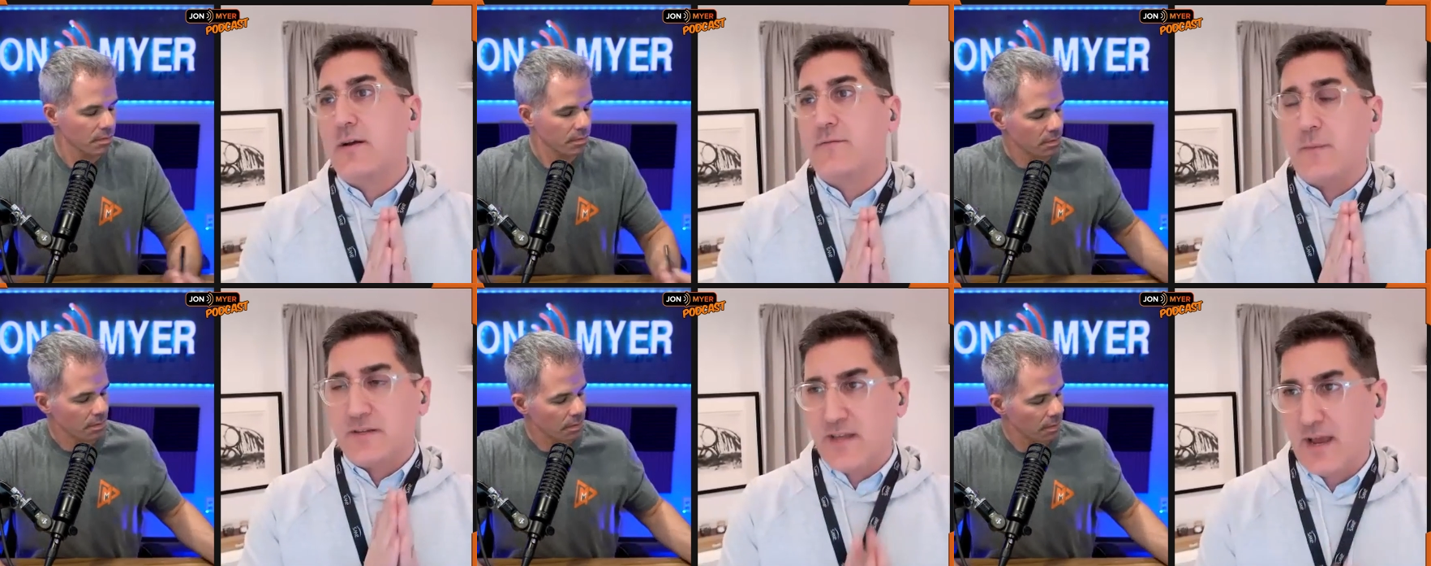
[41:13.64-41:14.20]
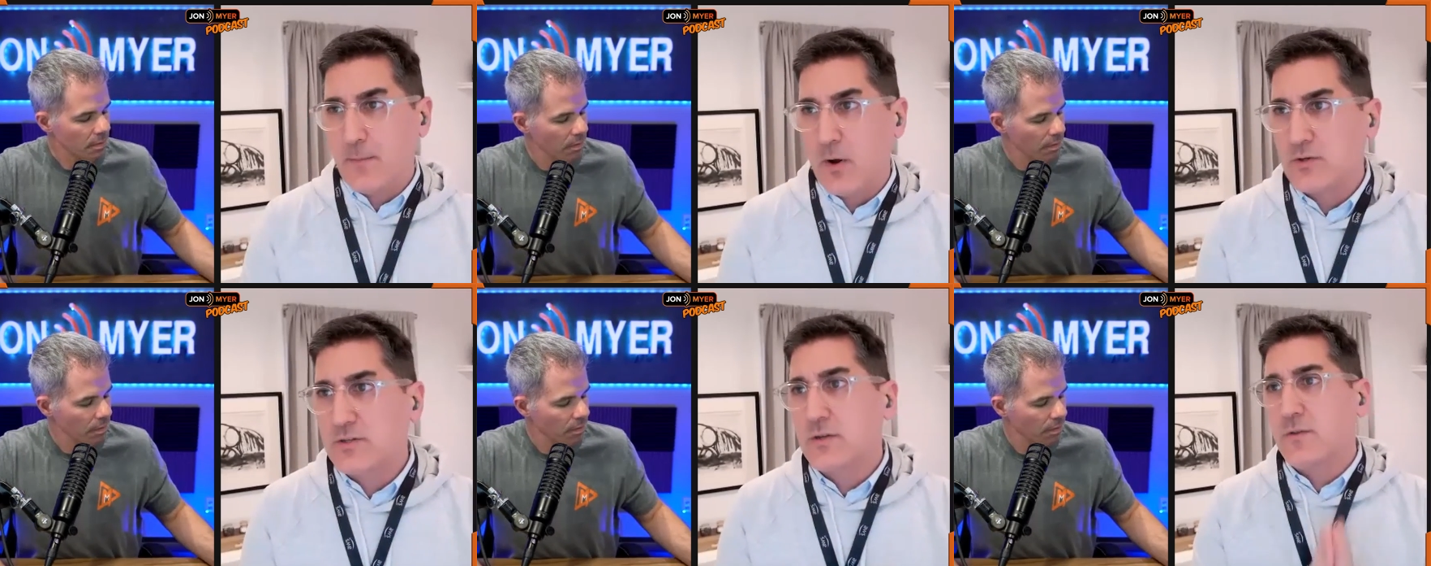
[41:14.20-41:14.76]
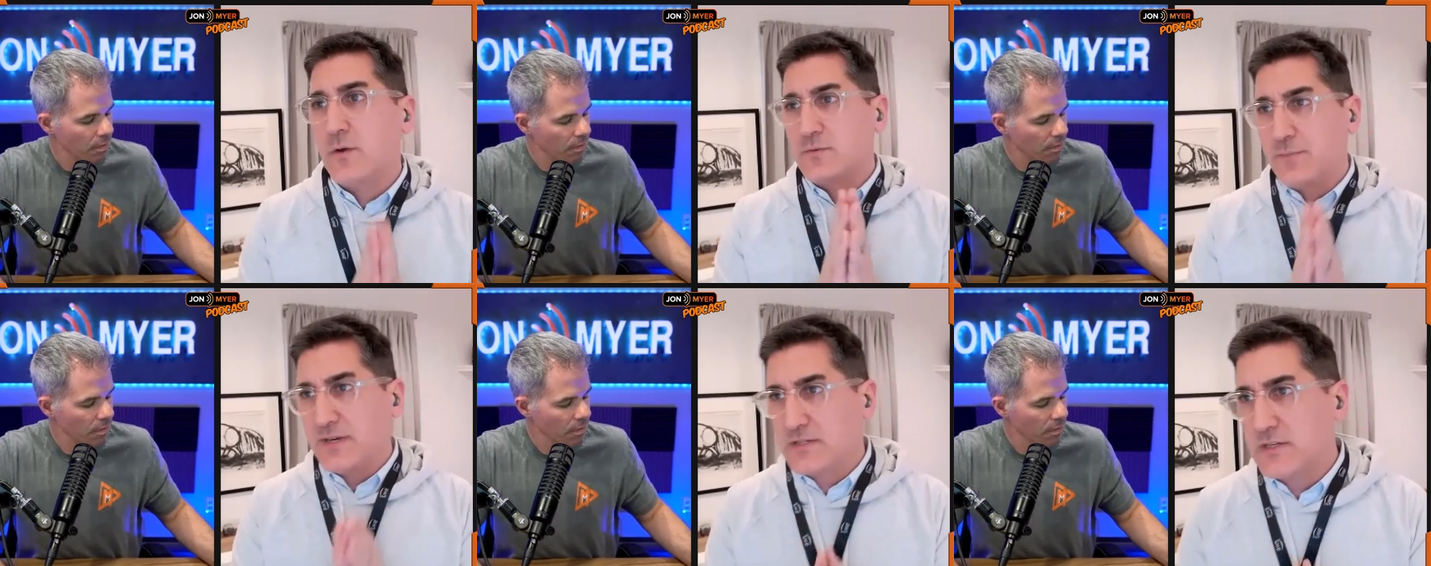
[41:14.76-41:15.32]
Speaker 1: from the demos, those
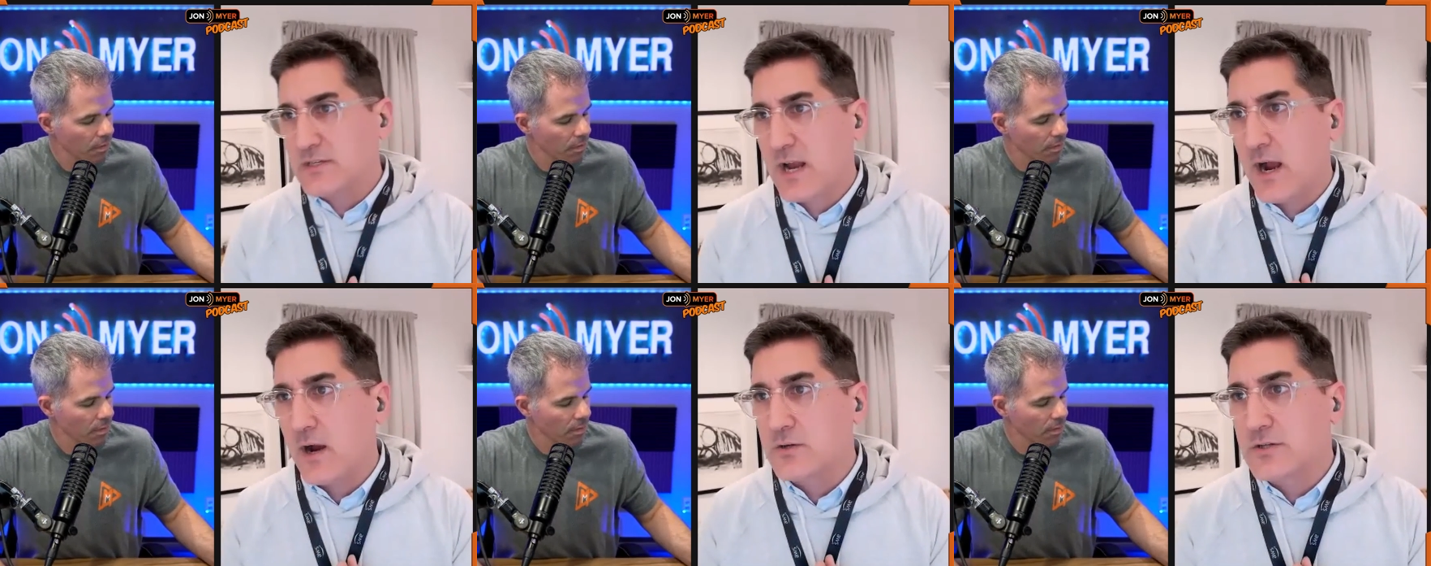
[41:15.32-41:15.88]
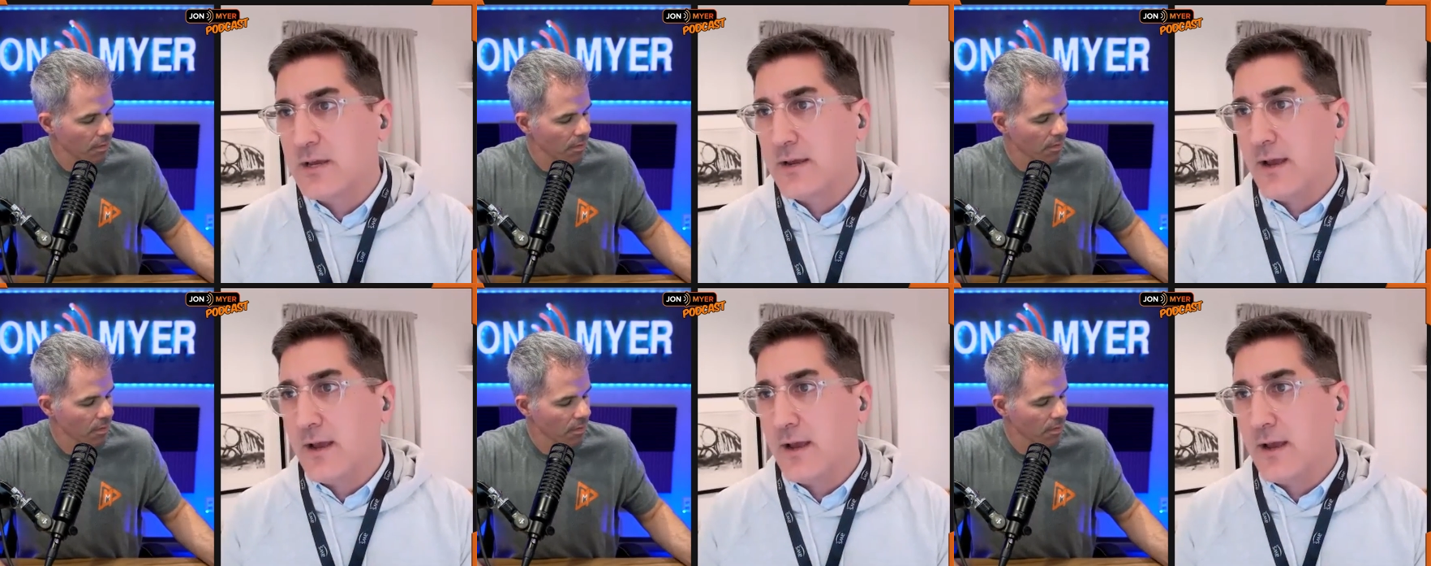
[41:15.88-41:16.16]
business cards,